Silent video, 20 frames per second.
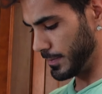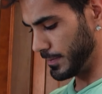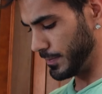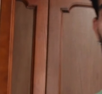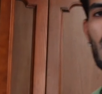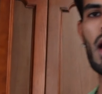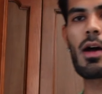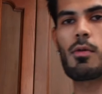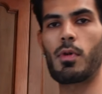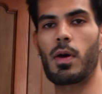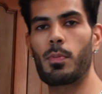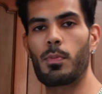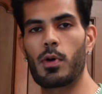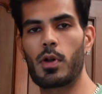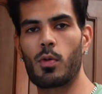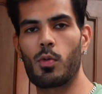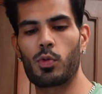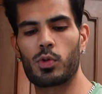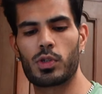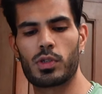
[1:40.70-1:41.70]
So now I'm gonna
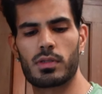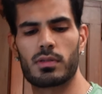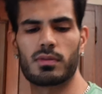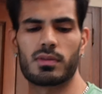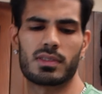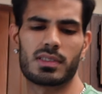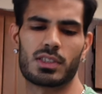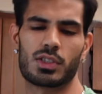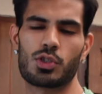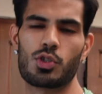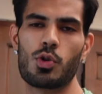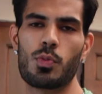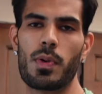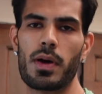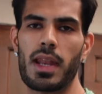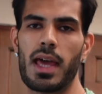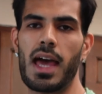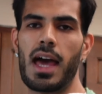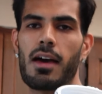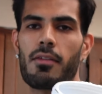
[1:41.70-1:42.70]
put a scoop
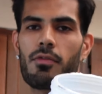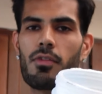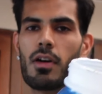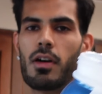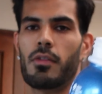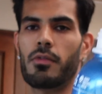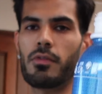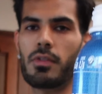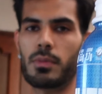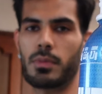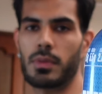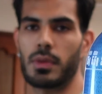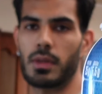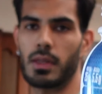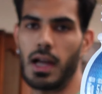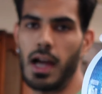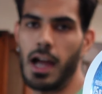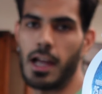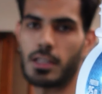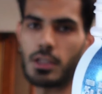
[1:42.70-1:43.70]
and a half of
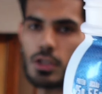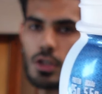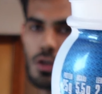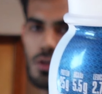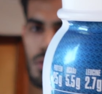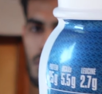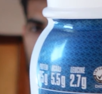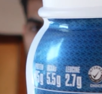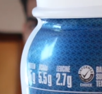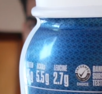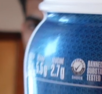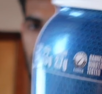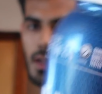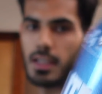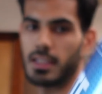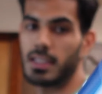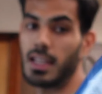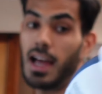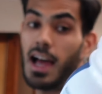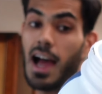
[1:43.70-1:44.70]
I S O.
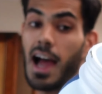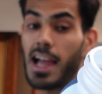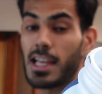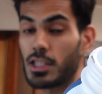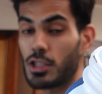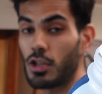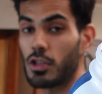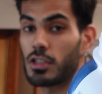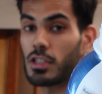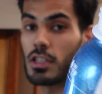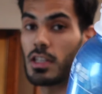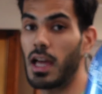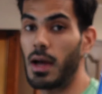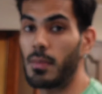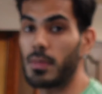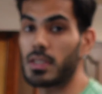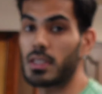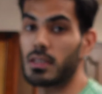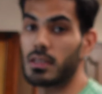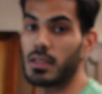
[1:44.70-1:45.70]
It's not I S O, it's
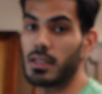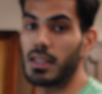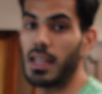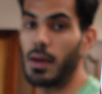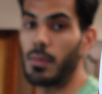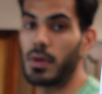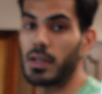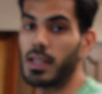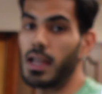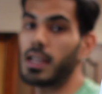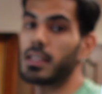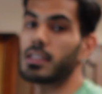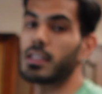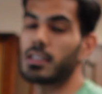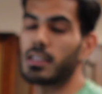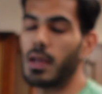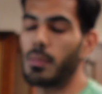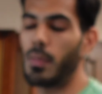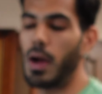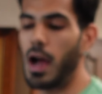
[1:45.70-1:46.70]
diametized
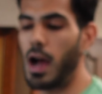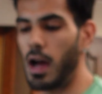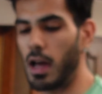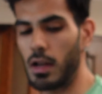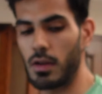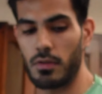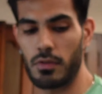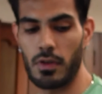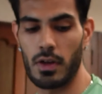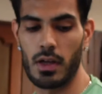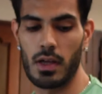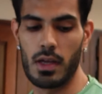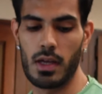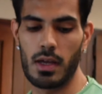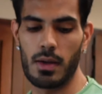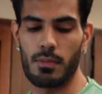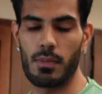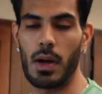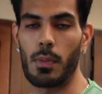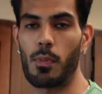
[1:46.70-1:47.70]
because I'm out of
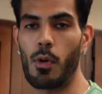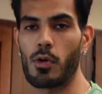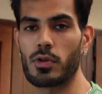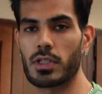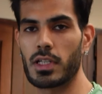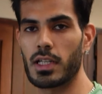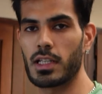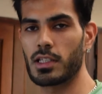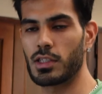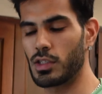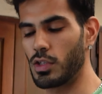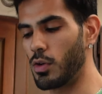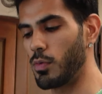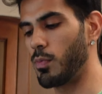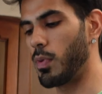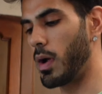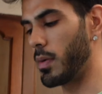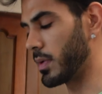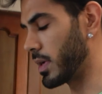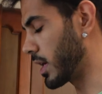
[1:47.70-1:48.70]
my protein, so
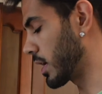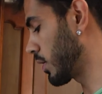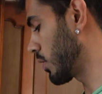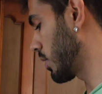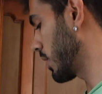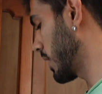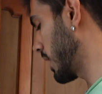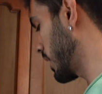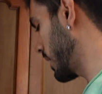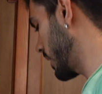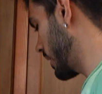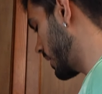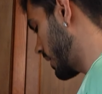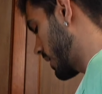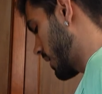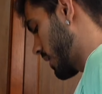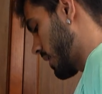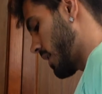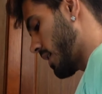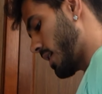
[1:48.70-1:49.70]
probably gonna go get it.
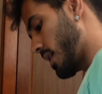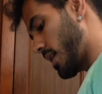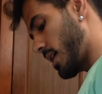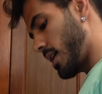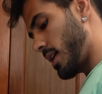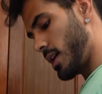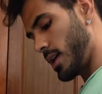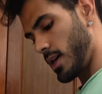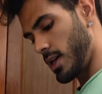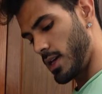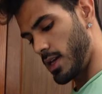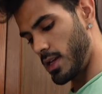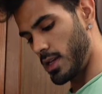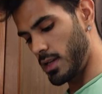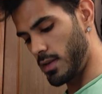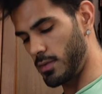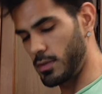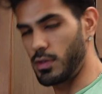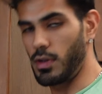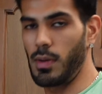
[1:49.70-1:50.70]

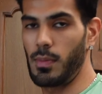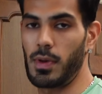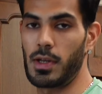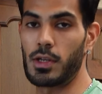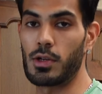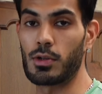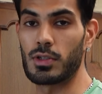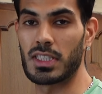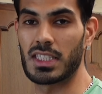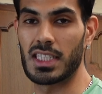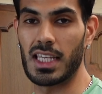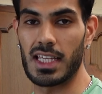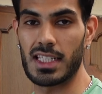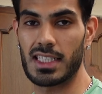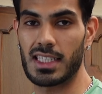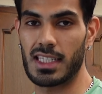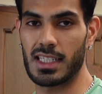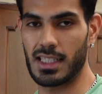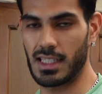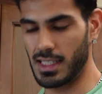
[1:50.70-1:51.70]
And so I'm gonna use
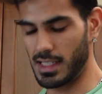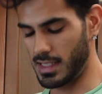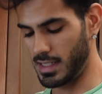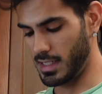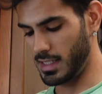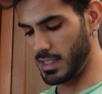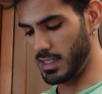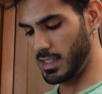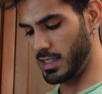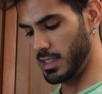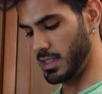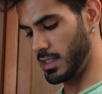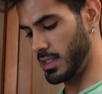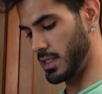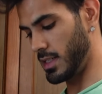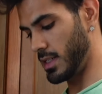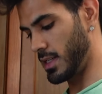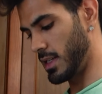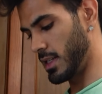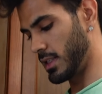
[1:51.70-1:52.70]
this
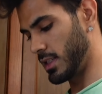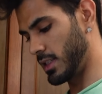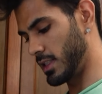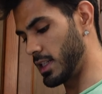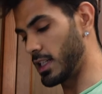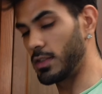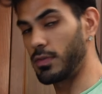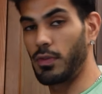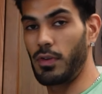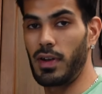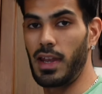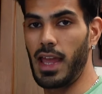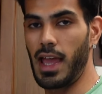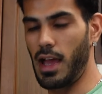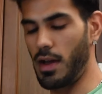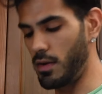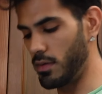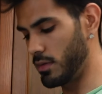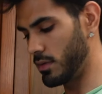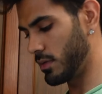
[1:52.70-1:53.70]
just for
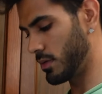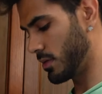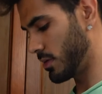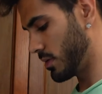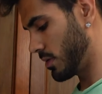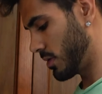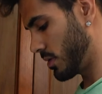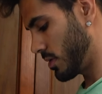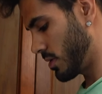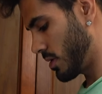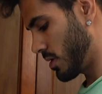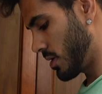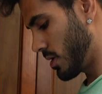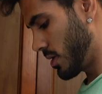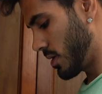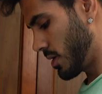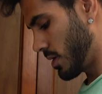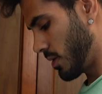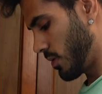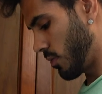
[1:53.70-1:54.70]
now.
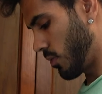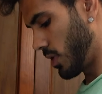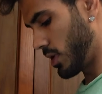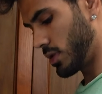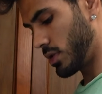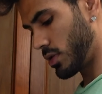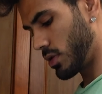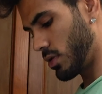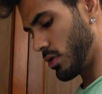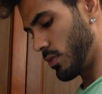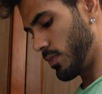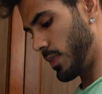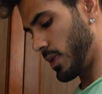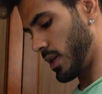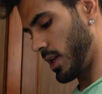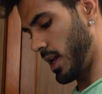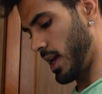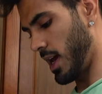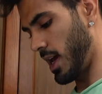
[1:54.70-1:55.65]
One scoop and a